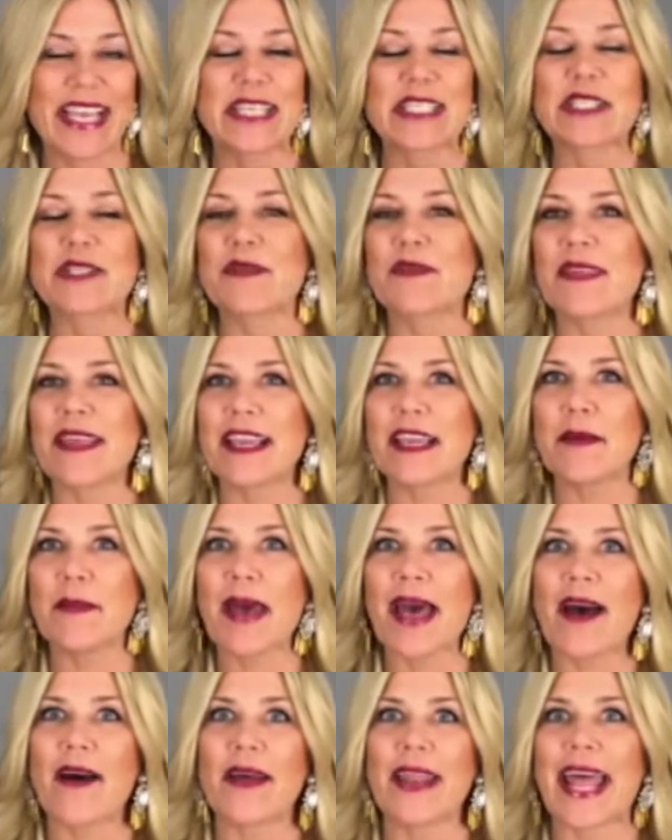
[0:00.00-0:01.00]
So think
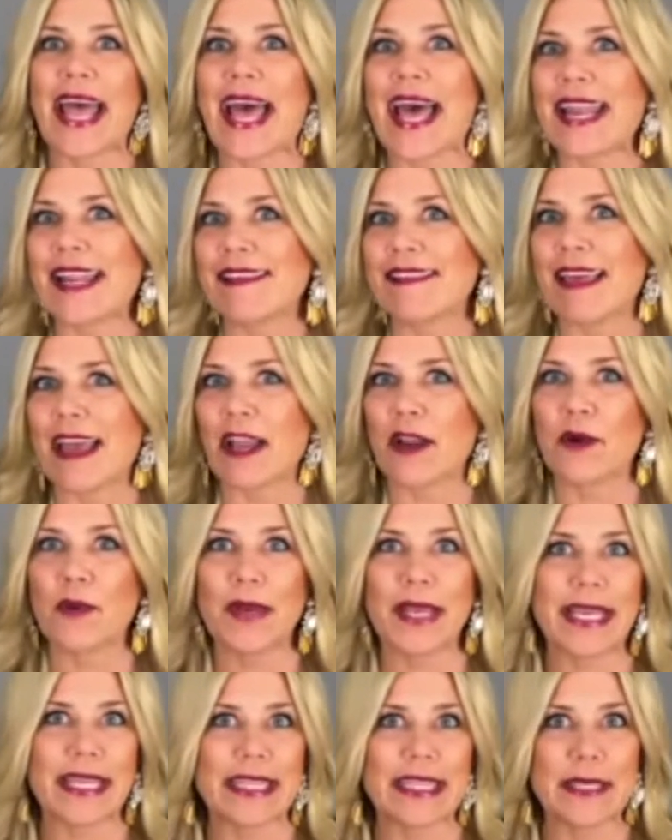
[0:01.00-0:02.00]
about adding that
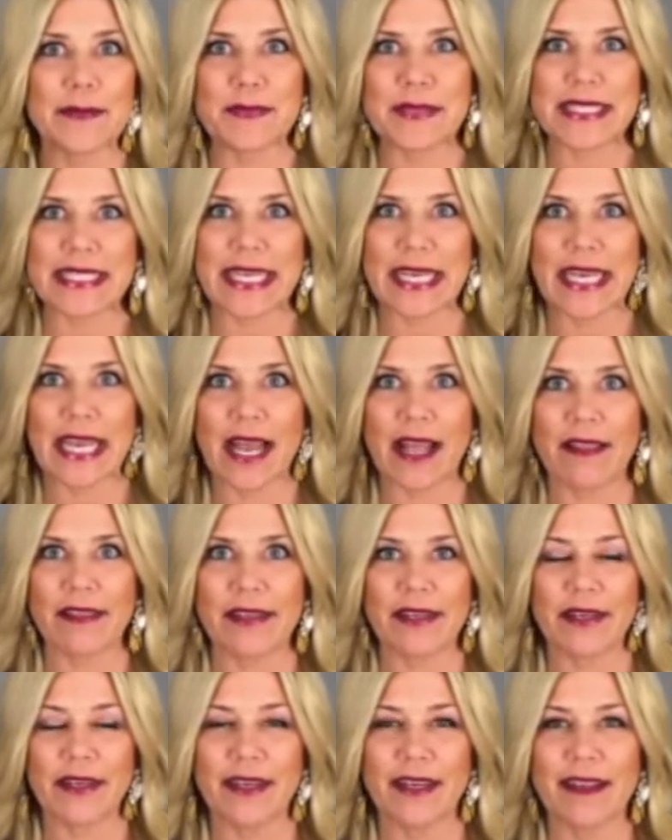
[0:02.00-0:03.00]
quick lipstick
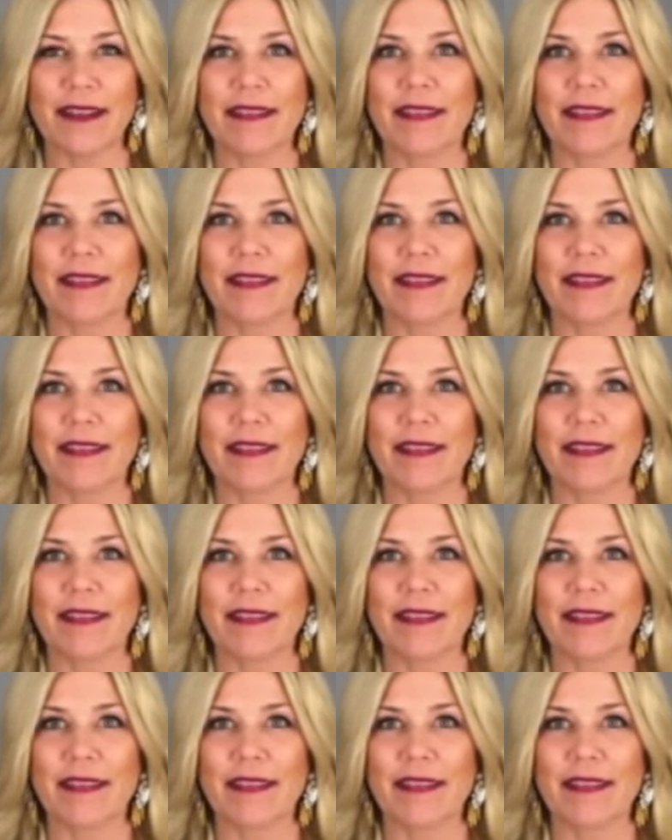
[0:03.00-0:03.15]
color